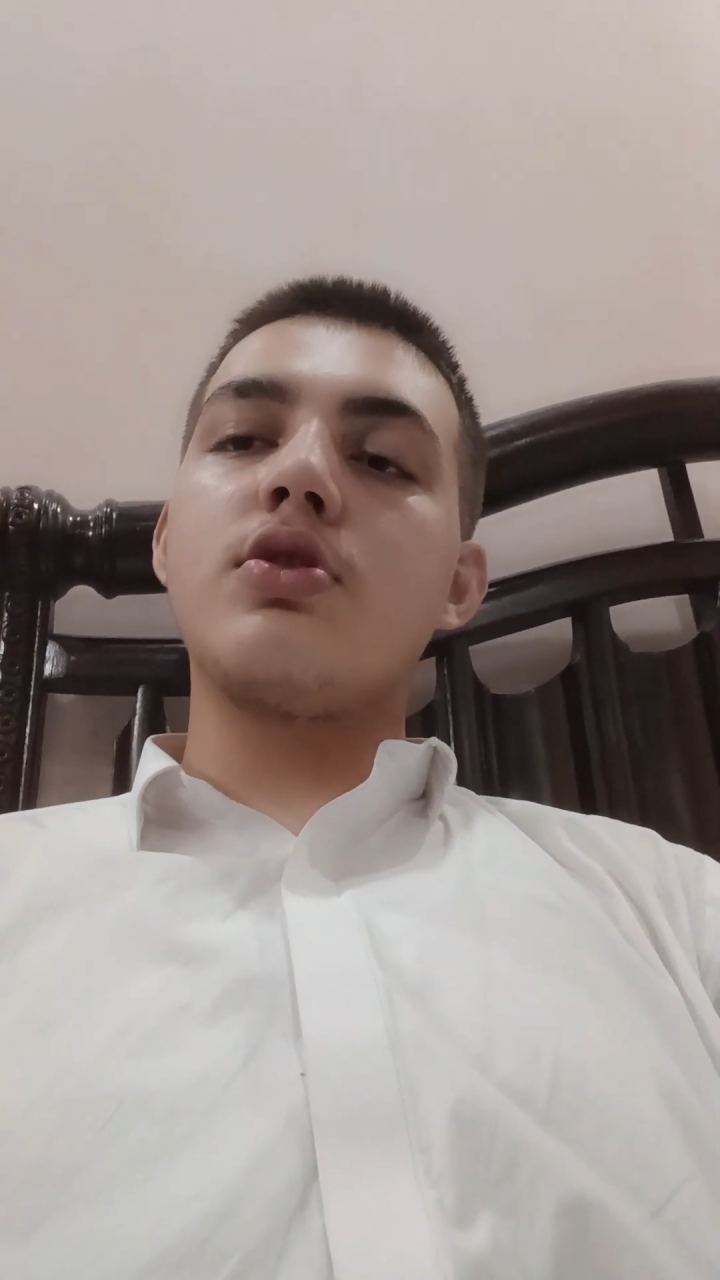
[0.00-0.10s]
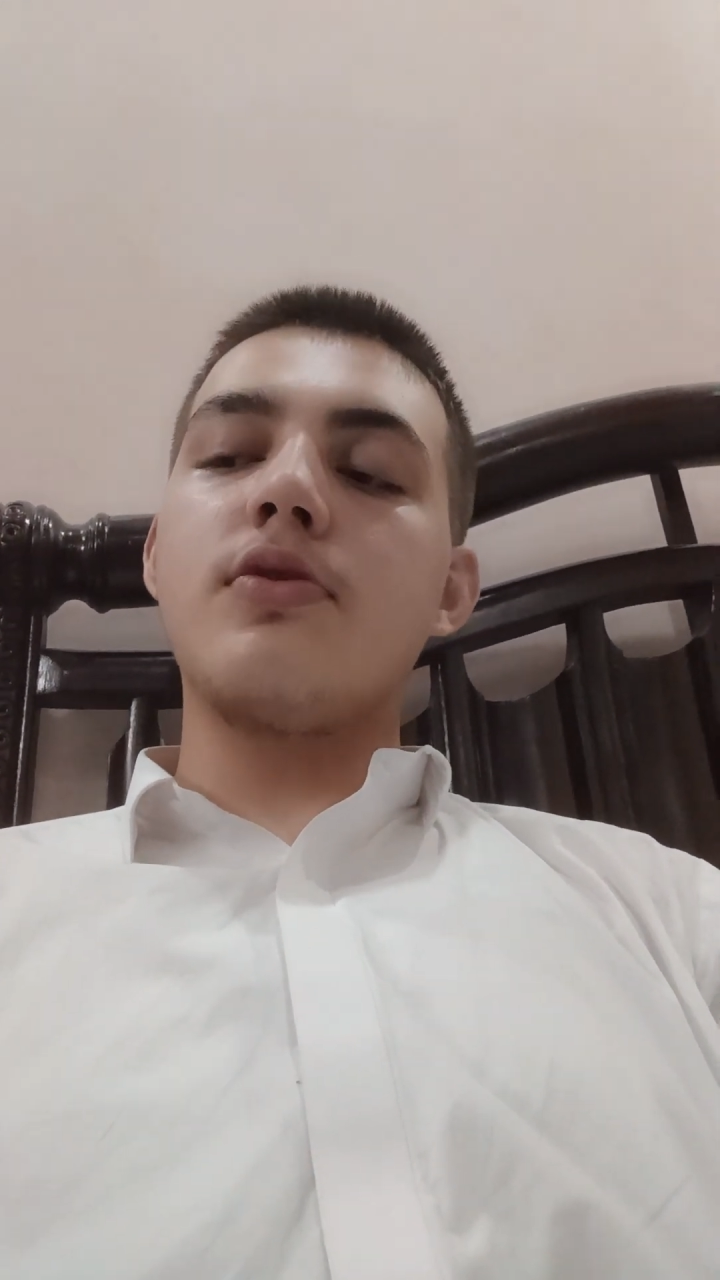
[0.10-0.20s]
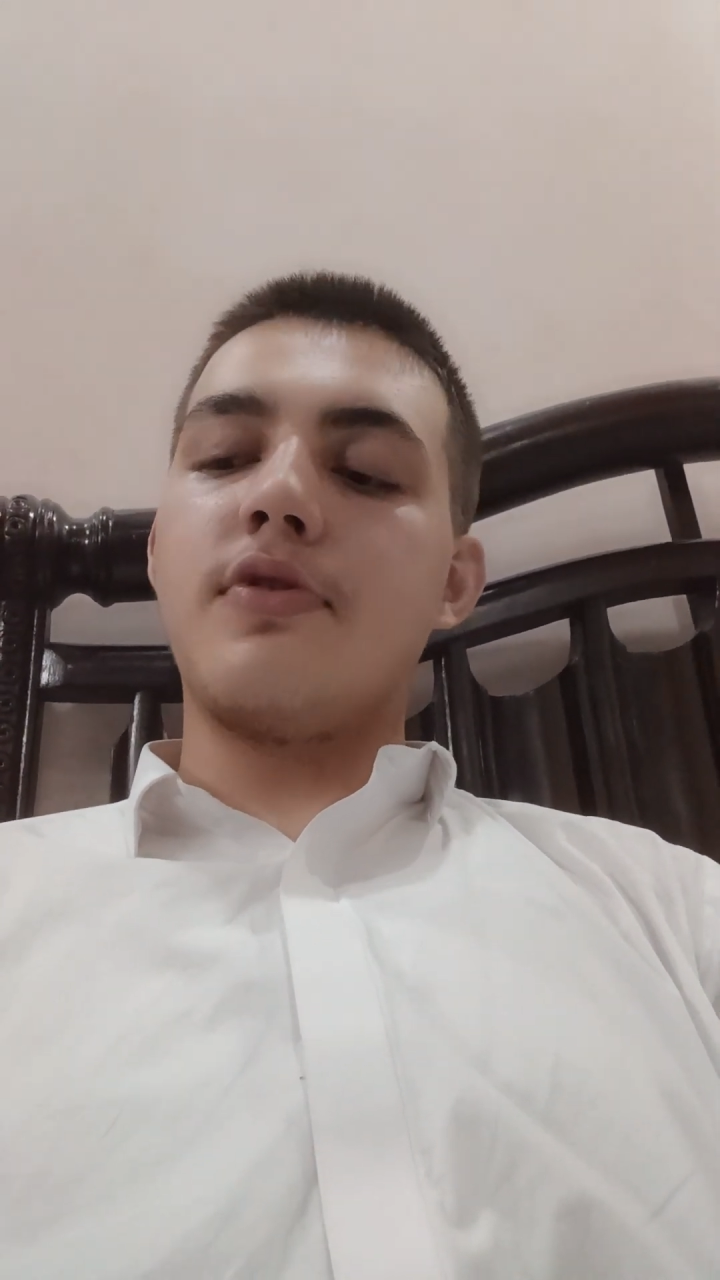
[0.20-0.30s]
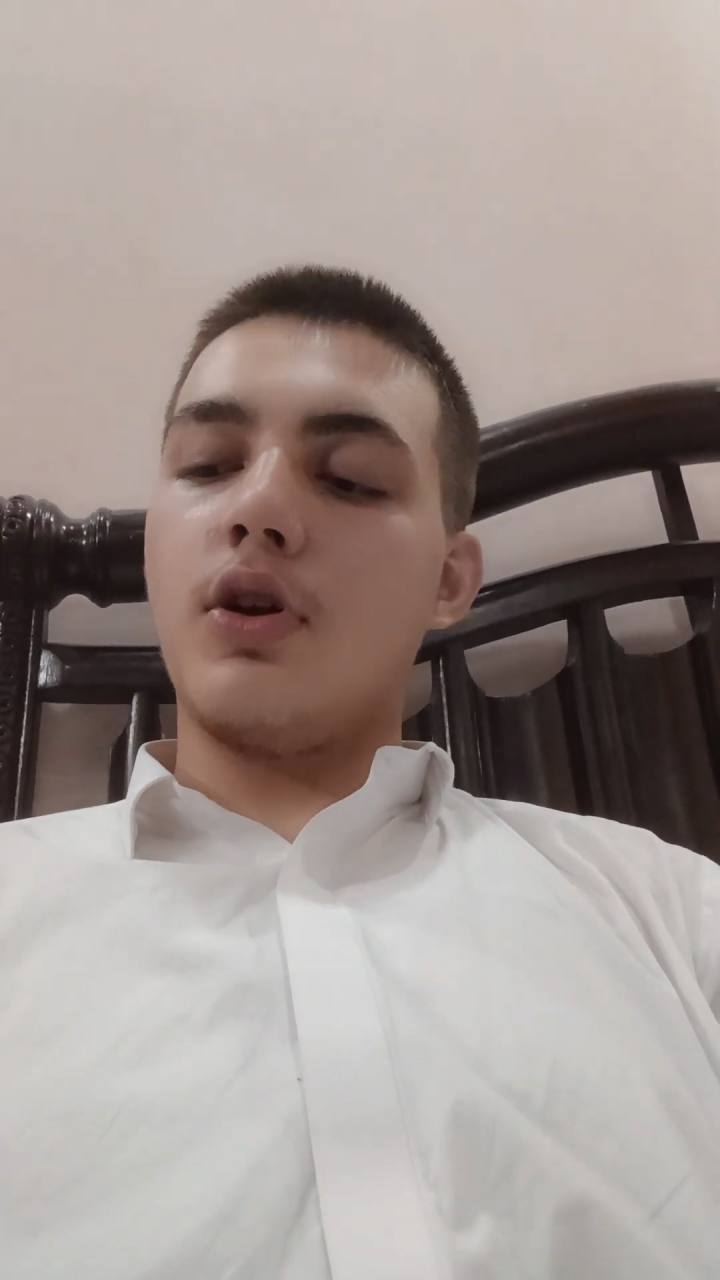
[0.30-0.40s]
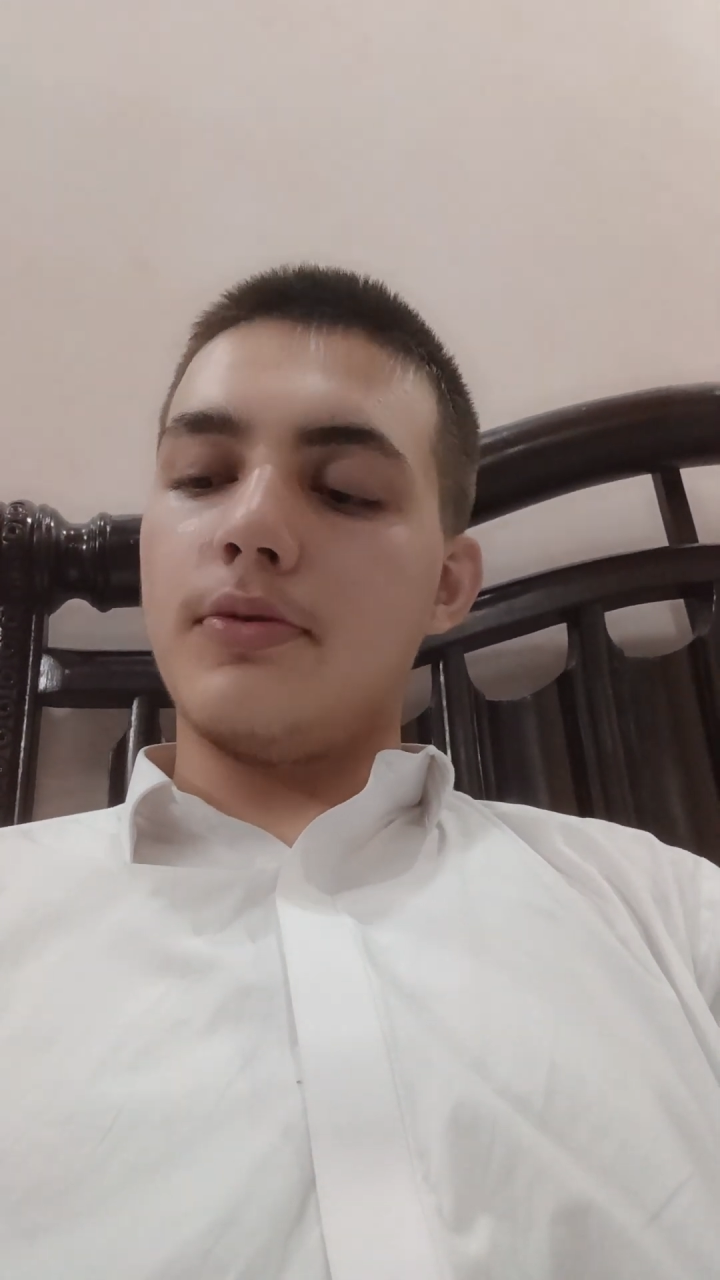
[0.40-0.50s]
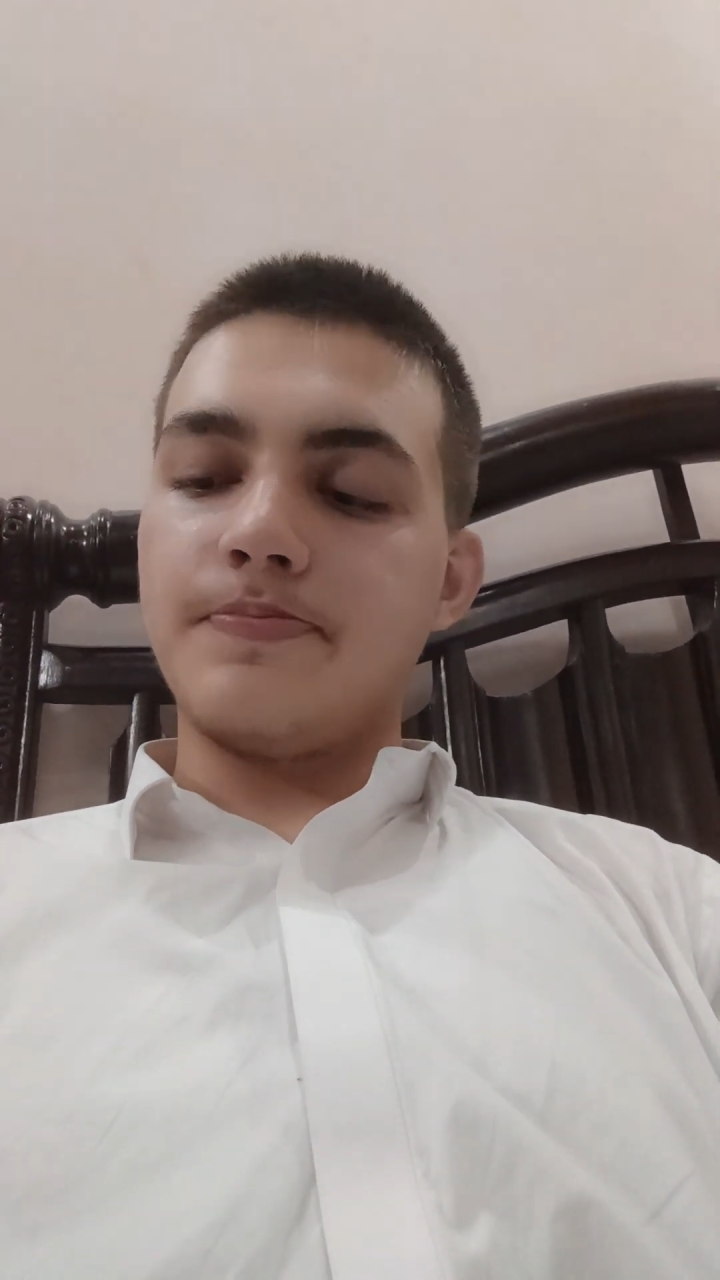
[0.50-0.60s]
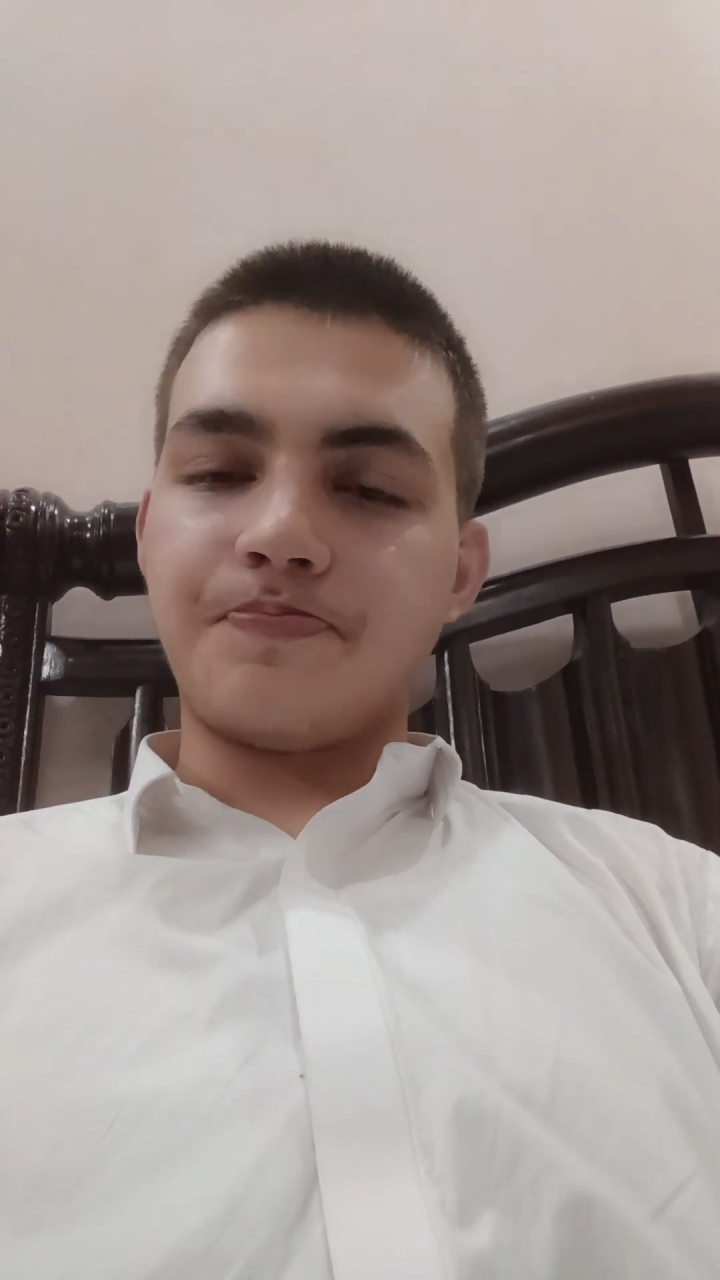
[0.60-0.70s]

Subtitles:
of all,